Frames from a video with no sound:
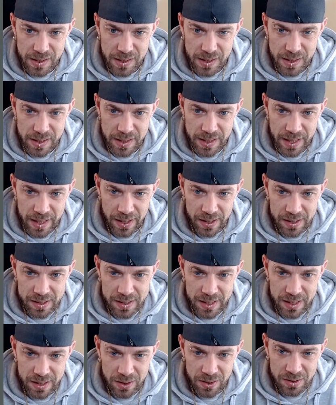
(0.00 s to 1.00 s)
Yeah, I
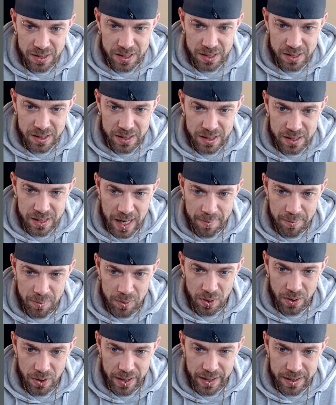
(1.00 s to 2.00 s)
see a lot of
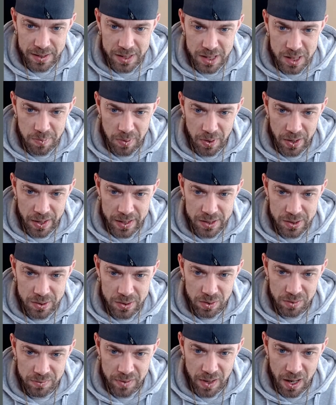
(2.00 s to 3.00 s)
samurai inspired
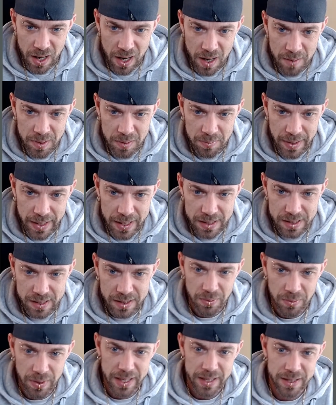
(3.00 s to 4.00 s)
sort of armor bits, the
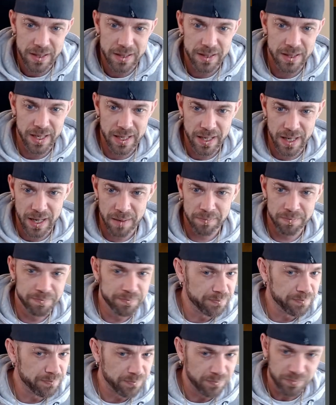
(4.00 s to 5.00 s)
way that the
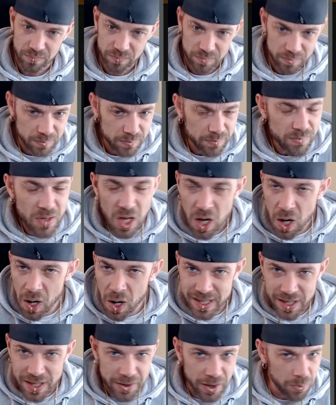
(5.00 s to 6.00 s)
I
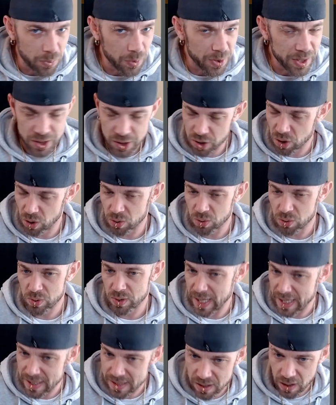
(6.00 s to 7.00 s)
don't know what it's called,
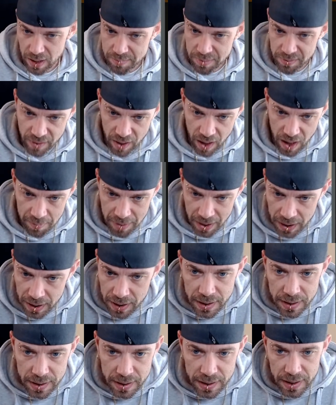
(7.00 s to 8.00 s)
that type of armor,
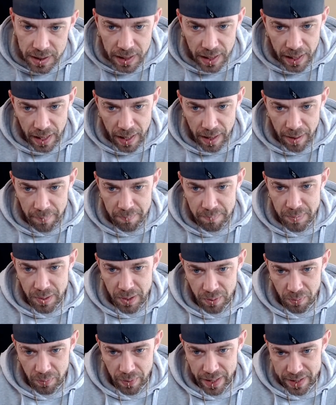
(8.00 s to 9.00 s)
but
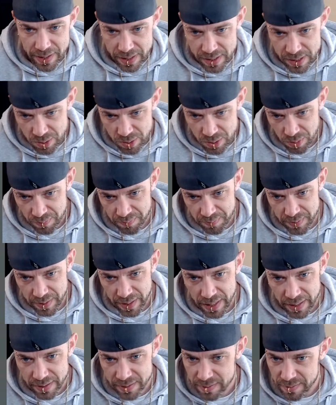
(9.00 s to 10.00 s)
the way they're sort of, you